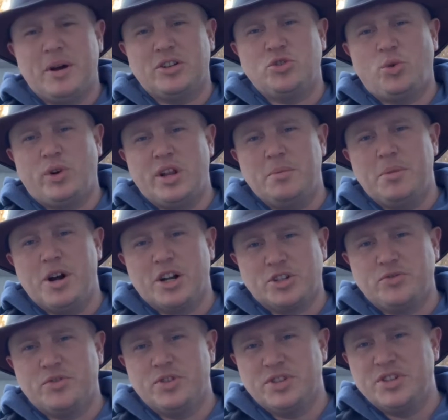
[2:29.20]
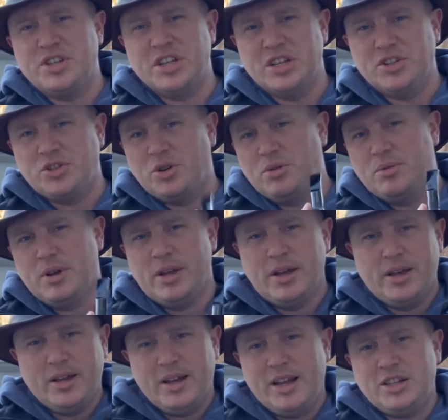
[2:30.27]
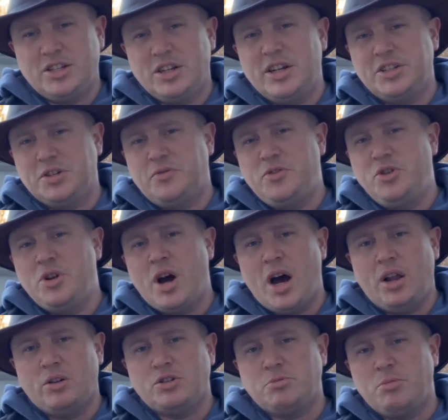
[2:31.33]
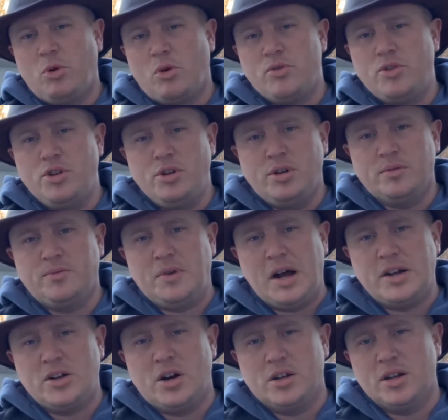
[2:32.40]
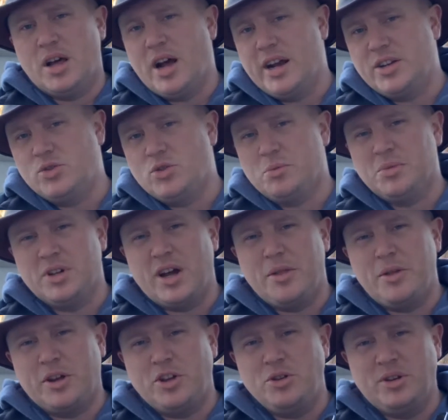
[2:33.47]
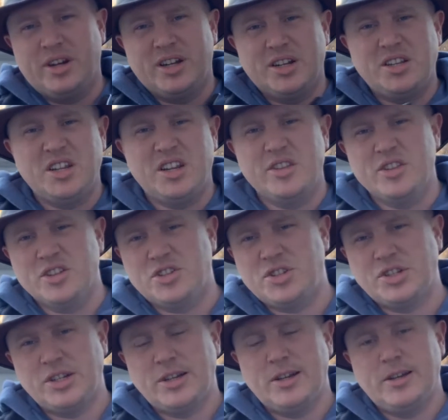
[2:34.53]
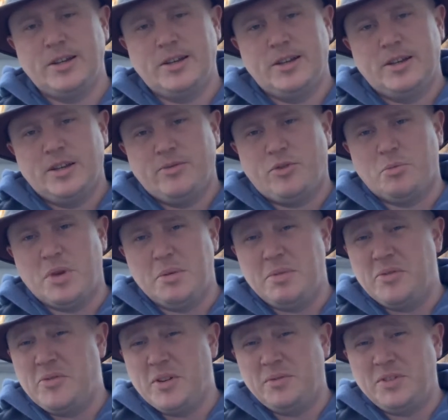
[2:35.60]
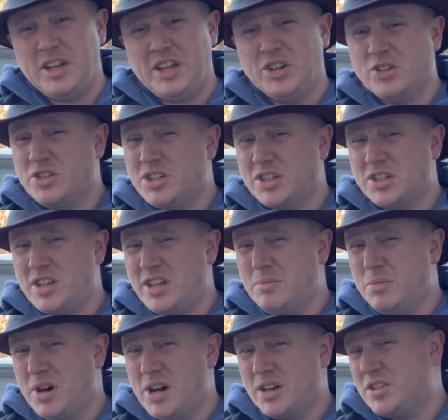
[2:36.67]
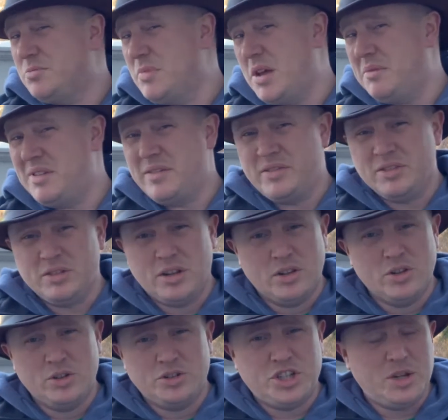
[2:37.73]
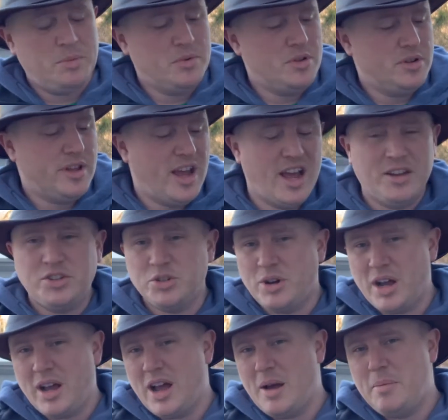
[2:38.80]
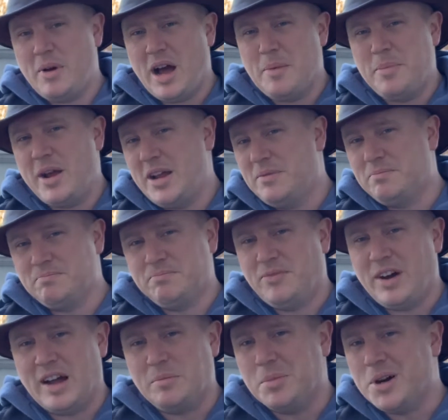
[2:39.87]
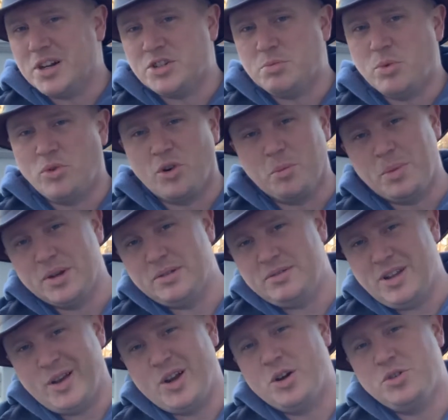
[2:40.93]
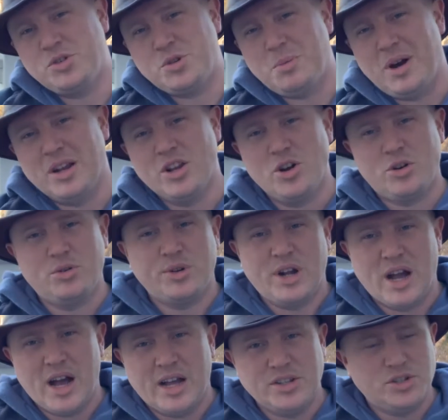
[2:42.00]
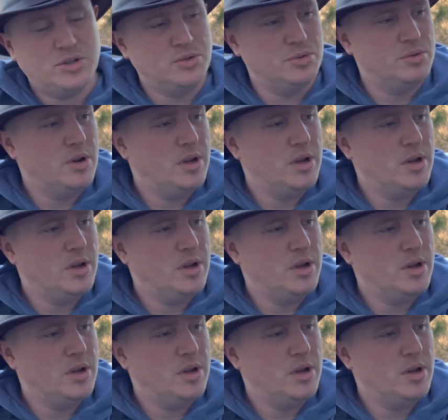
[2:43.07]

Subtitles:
$20 for this tin. So it's a few dollars more than you can find online. Normally, I think you can get a tin of this for maybe 15 or 16 bucks, maybe even a little cheaper than that. So I paid $5 more, but it goes to my local guys who